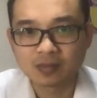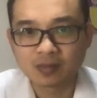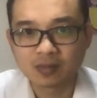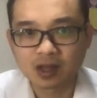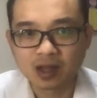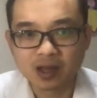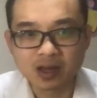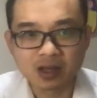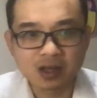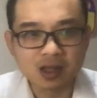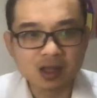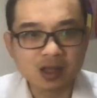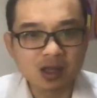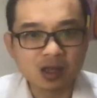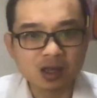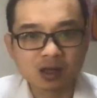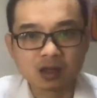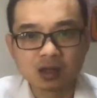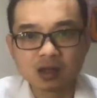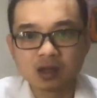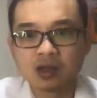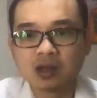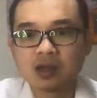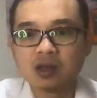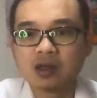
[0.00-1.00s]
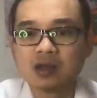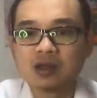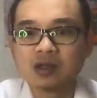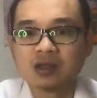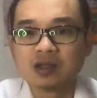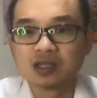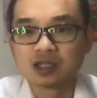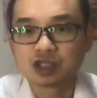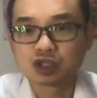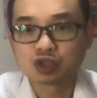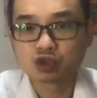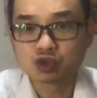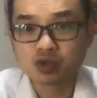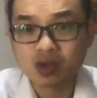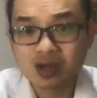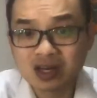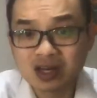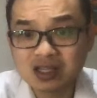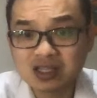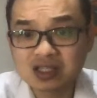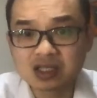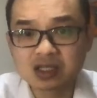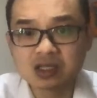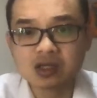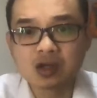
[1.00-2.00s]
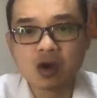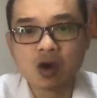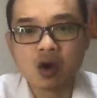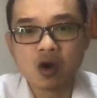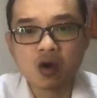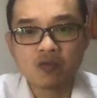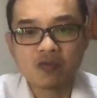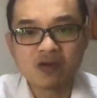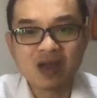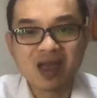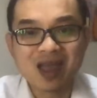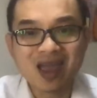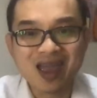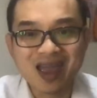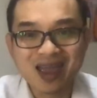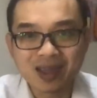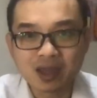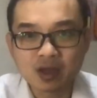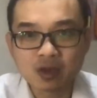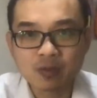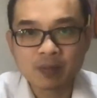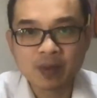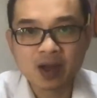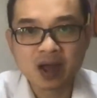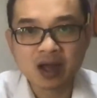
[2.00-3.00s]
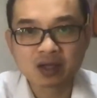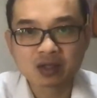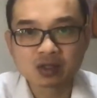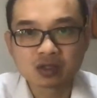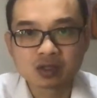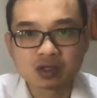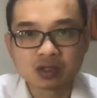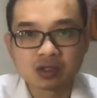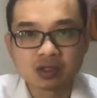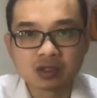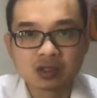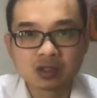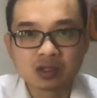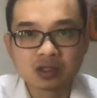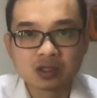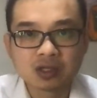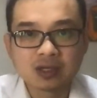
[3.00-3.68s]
And again, the strategy of acupuncture